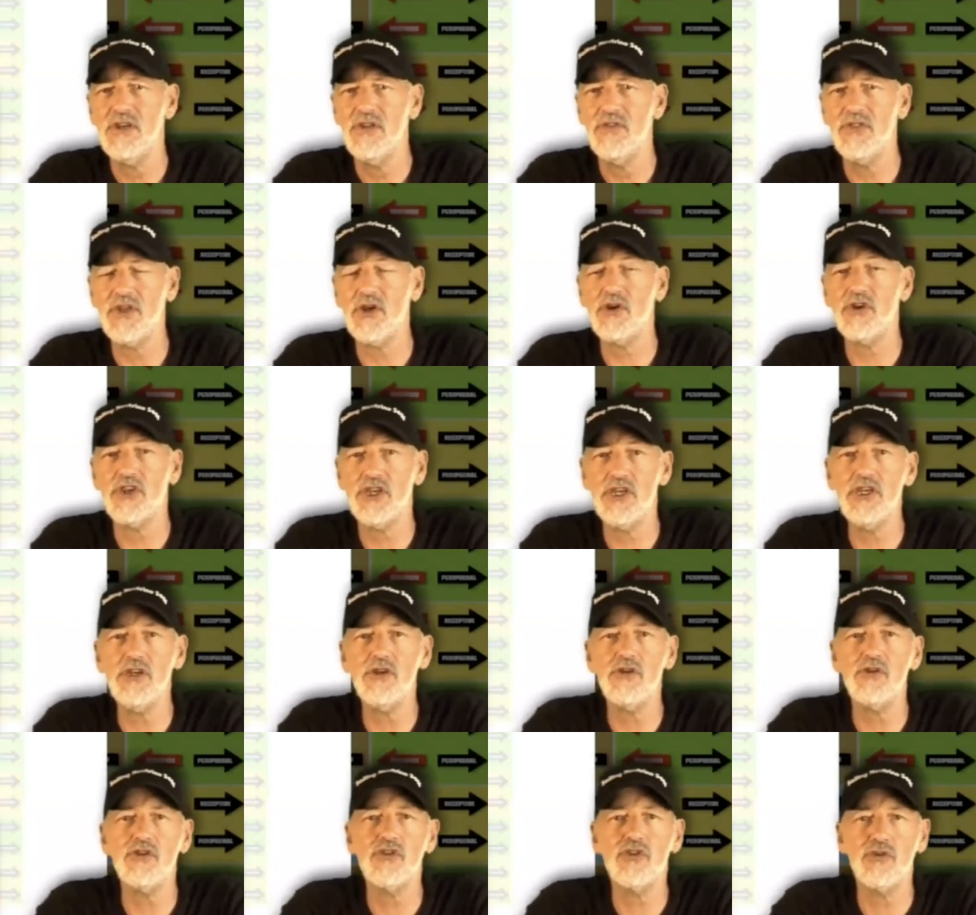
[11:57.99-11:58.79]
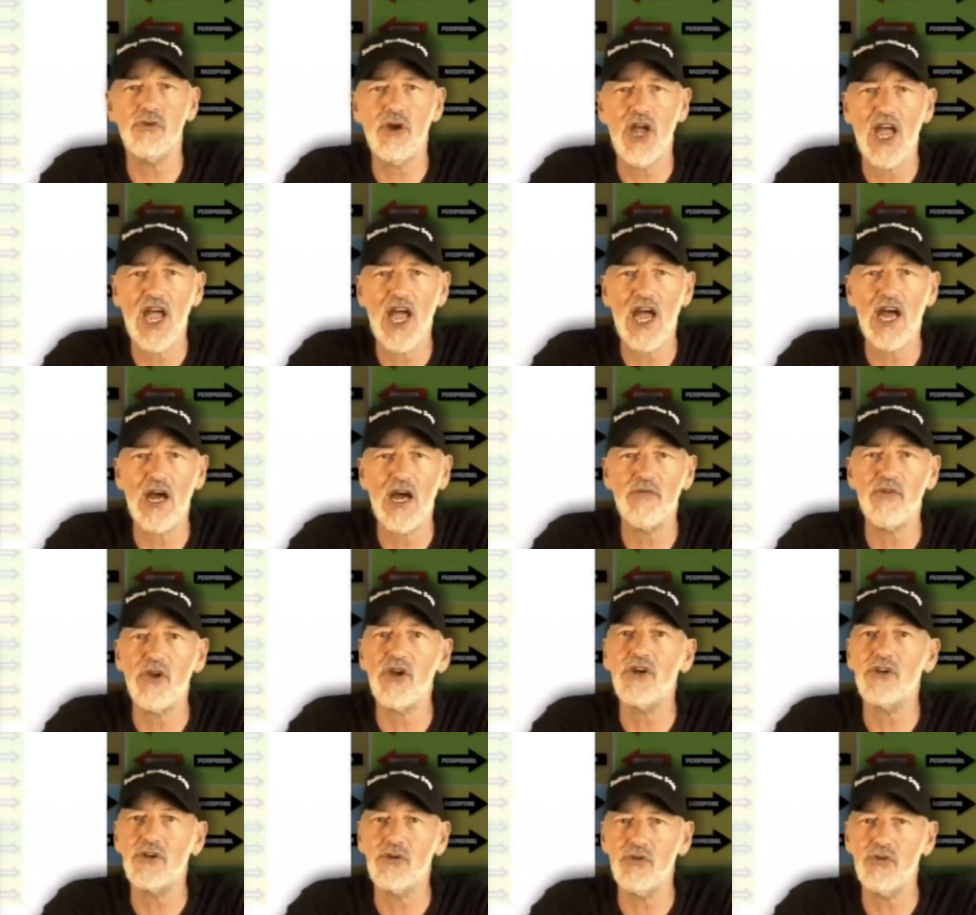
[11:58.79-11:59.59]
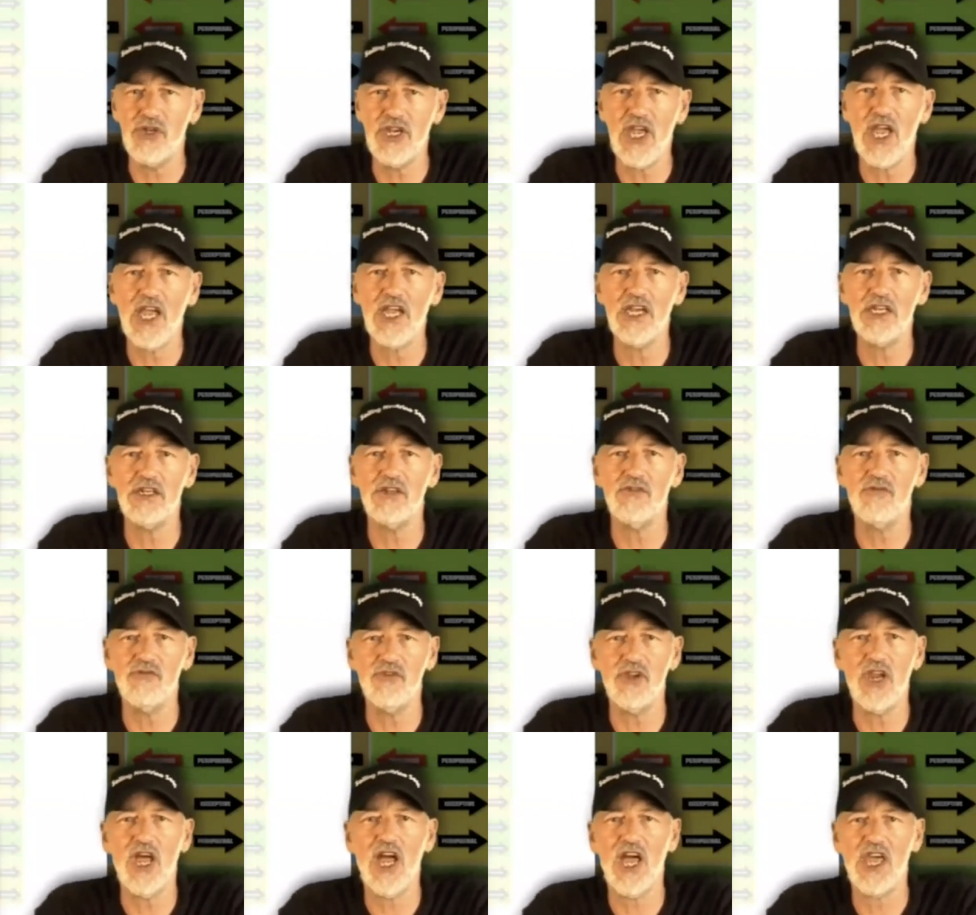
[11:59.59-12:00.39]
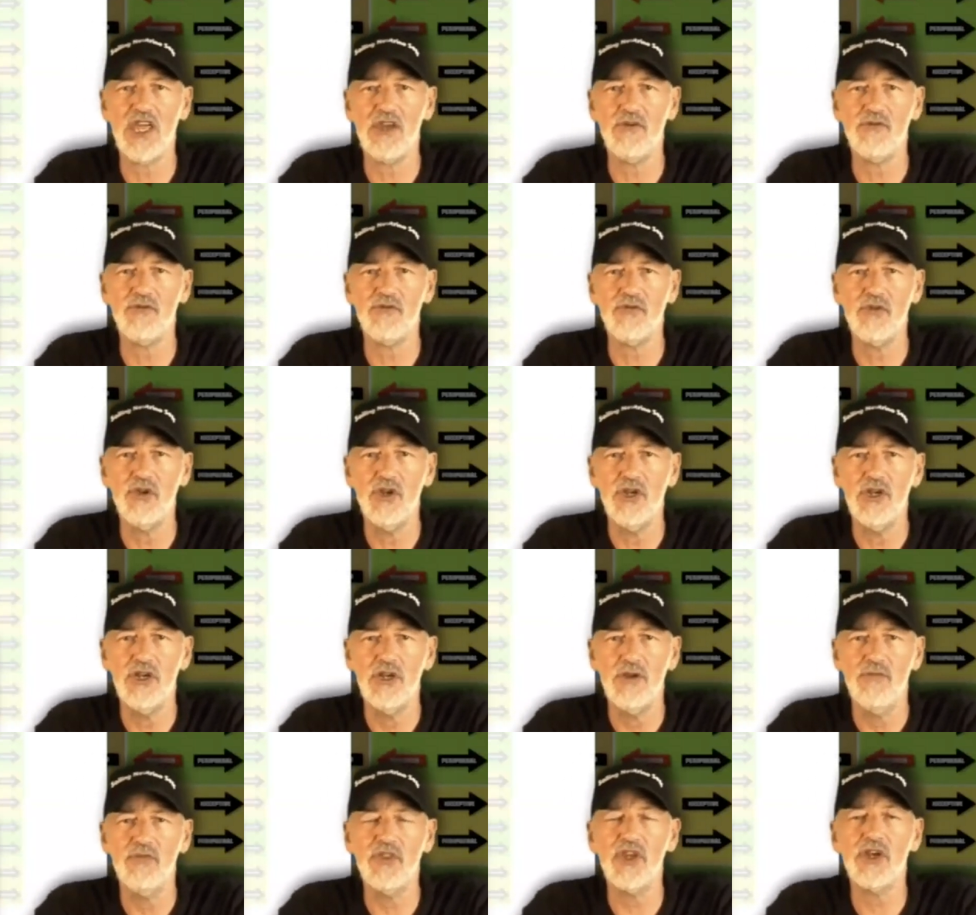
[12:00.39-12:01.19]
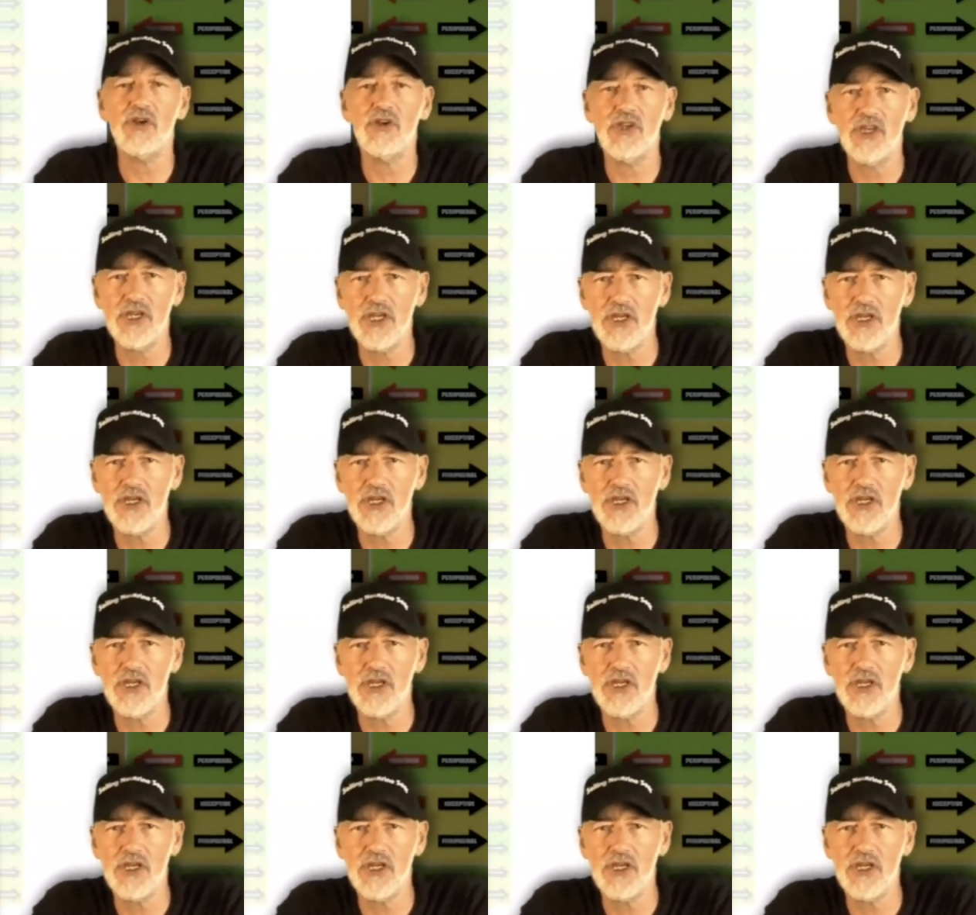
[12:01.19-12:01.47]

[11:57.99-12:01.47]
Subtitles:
They're here to have a creative life. They're